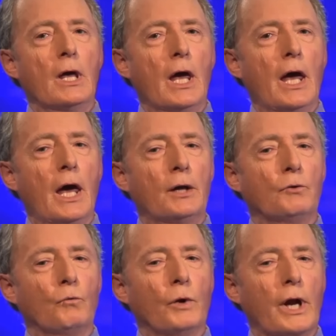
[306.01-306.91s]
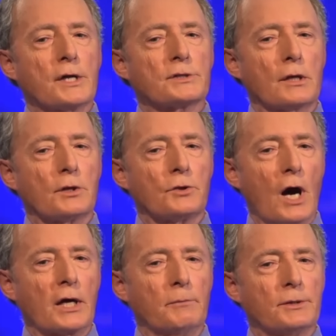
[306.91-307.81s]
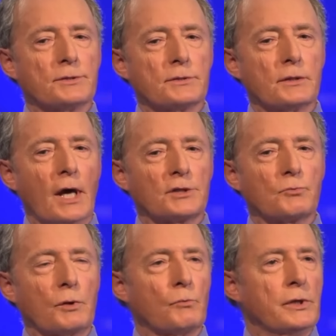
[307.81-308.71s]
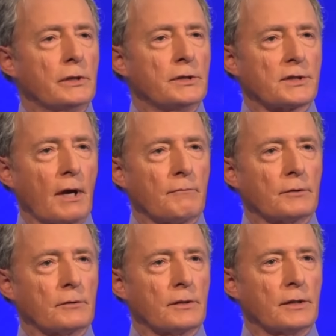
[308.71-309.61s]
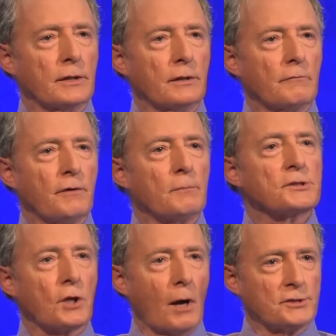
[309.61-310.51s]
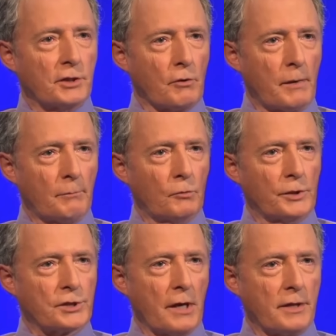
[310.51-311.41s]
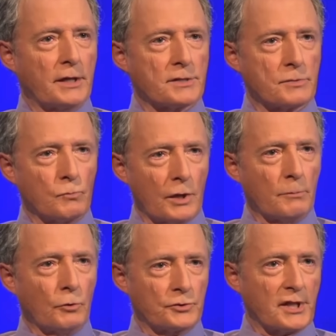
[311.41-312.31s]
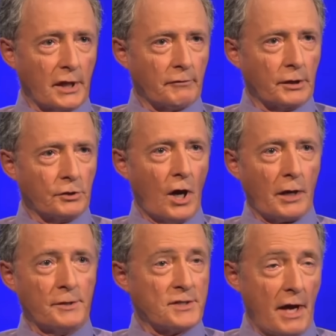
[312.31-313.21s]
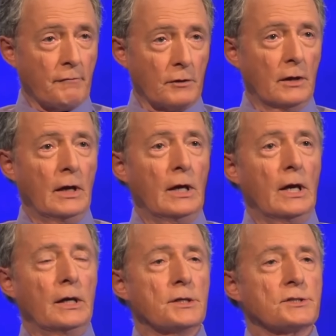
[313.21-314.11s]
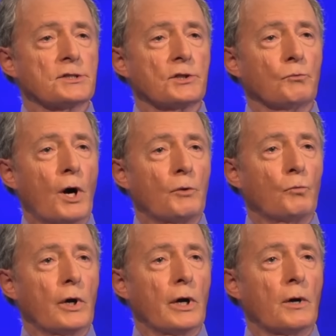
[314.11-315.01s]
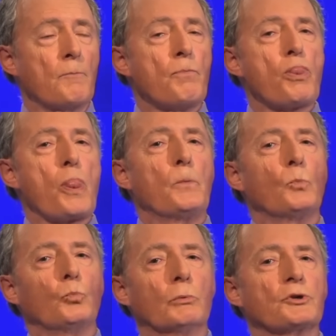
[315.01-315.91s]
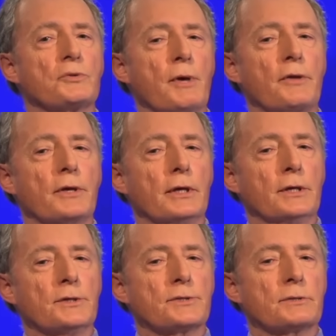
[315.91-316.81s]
And when I saw the documents, that's when we discovered the famous top secret memo, which I think is one of the most significant documents ever. And this is the one where Wilbur Smith is